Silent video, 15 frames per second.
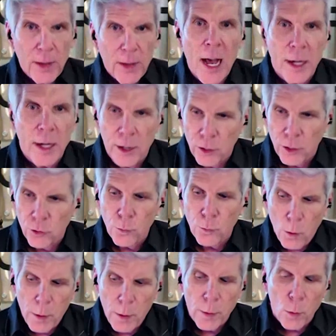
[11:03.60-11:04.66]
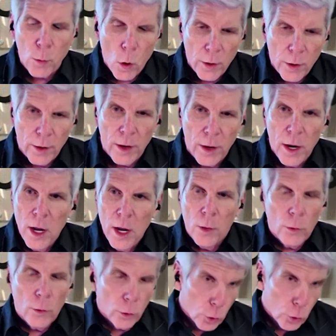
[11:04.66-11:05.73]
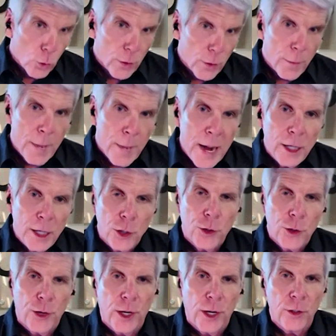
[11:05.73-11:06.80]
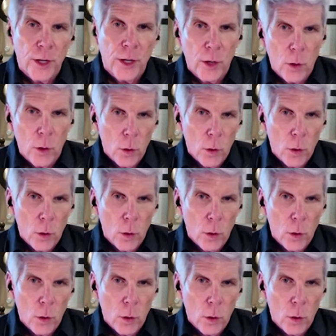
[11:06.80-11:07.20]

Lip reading: that is probably two of the major things that